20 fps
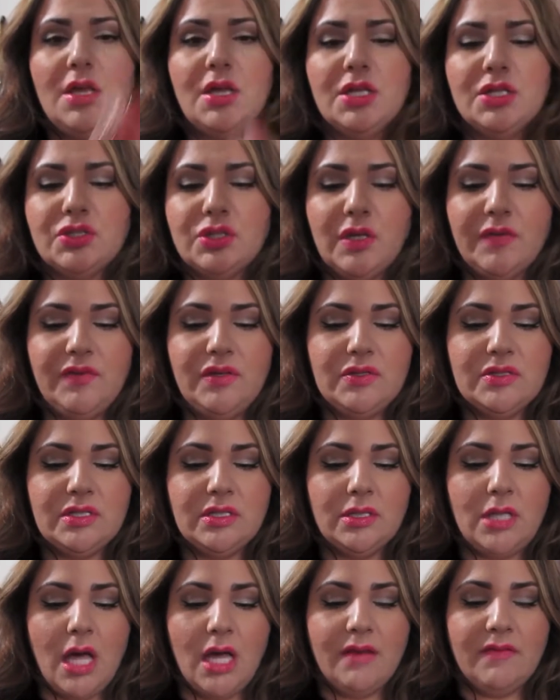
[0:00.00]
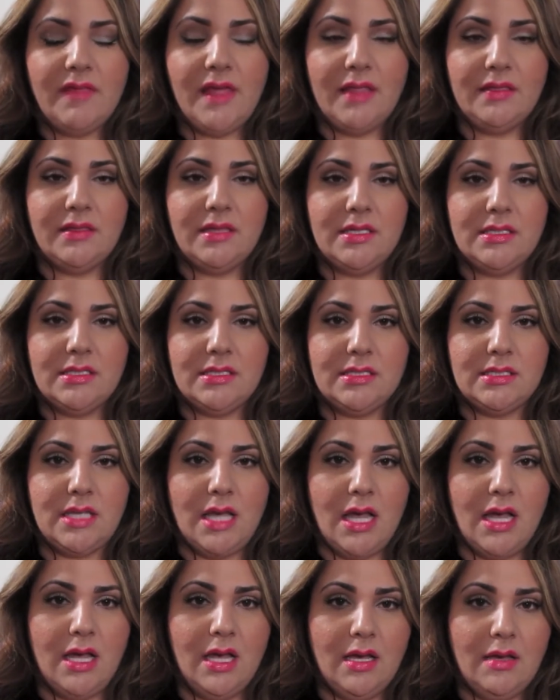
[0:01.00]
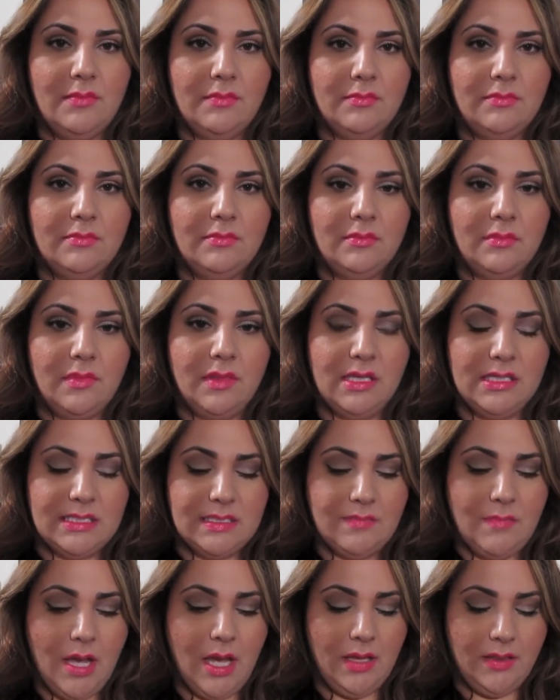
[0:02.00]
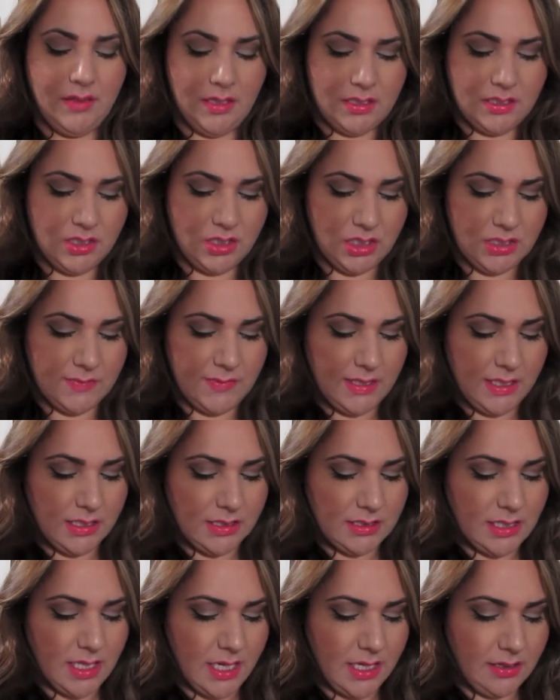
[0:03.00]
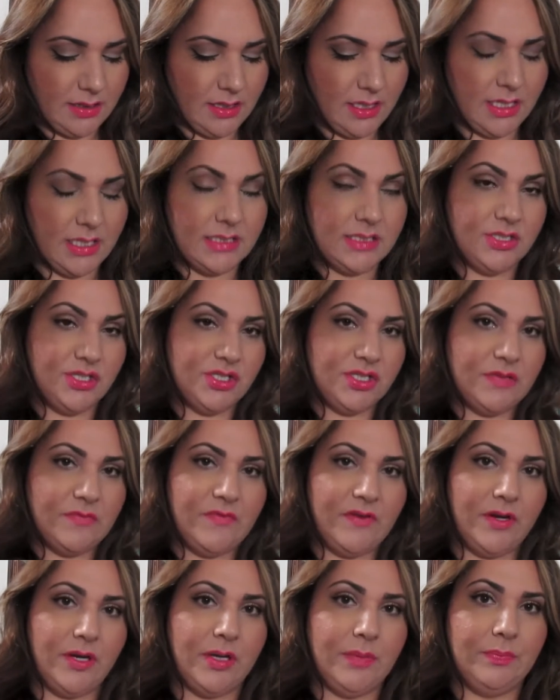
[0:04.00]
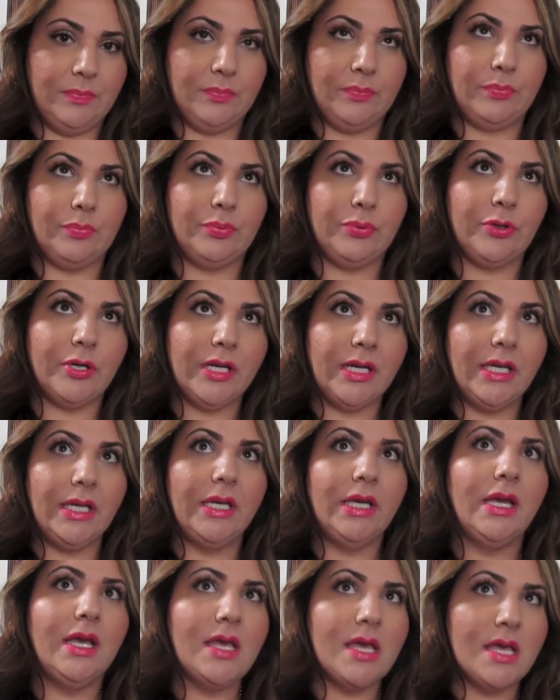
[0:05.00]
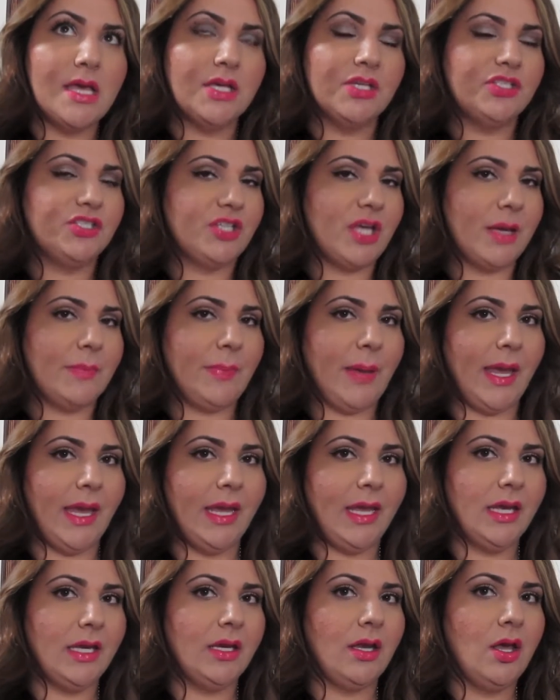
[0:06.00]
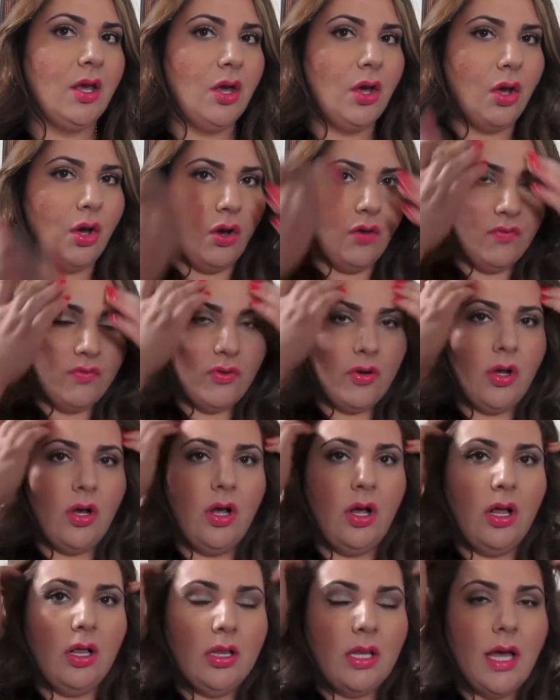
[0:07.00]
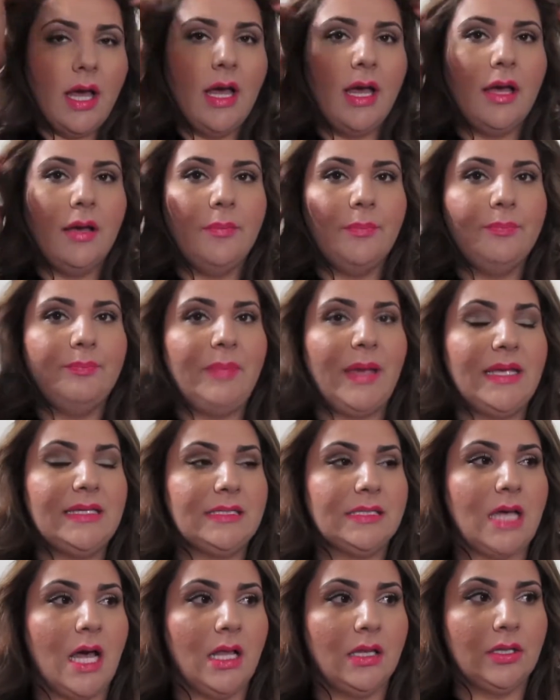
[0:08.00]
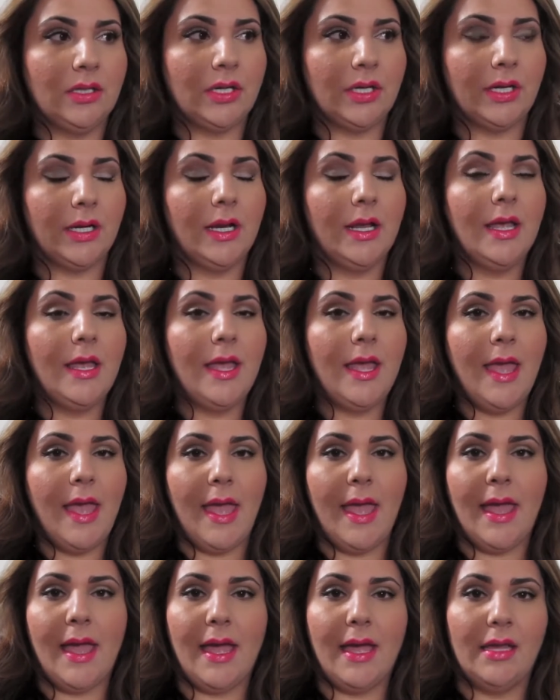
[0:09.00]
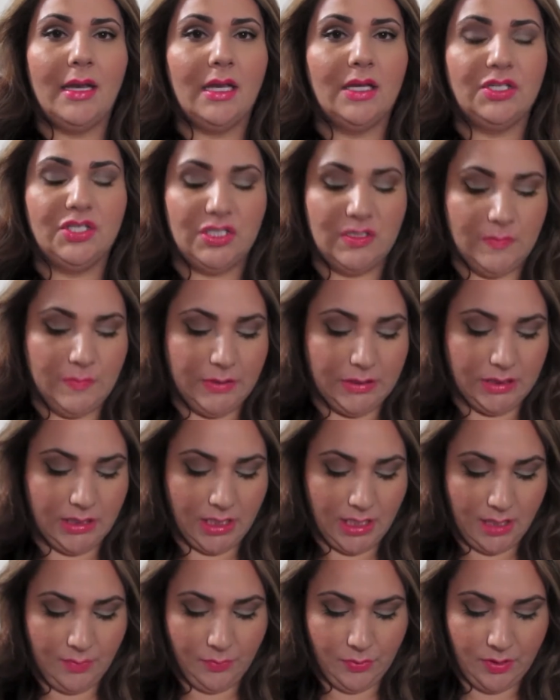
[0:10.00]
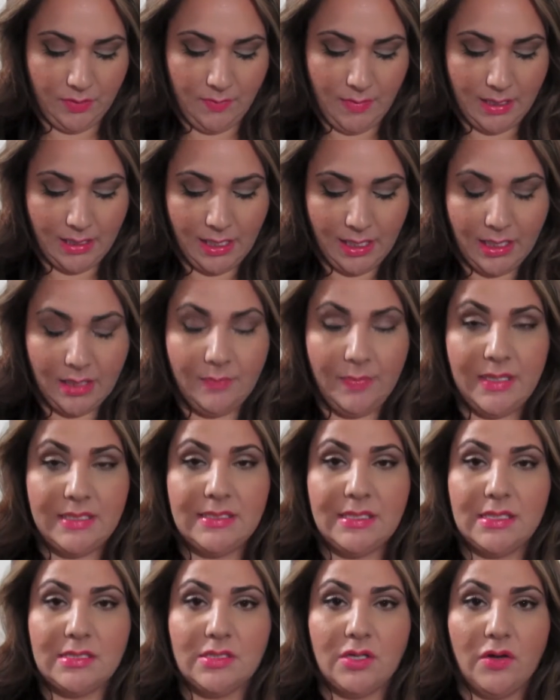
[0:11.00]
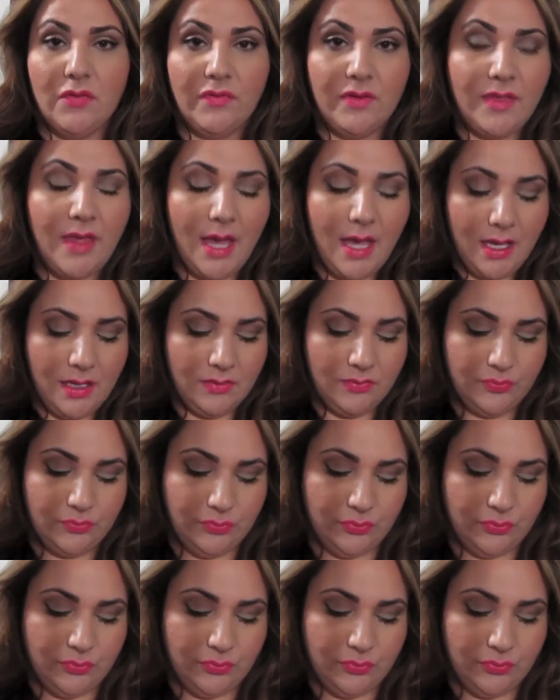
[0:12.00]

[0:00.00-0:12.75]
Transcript: So I've used a lot of that this month, and it's just because I think it's just a very pretty champagne overall base color, and just building up with my Naked Basics over that,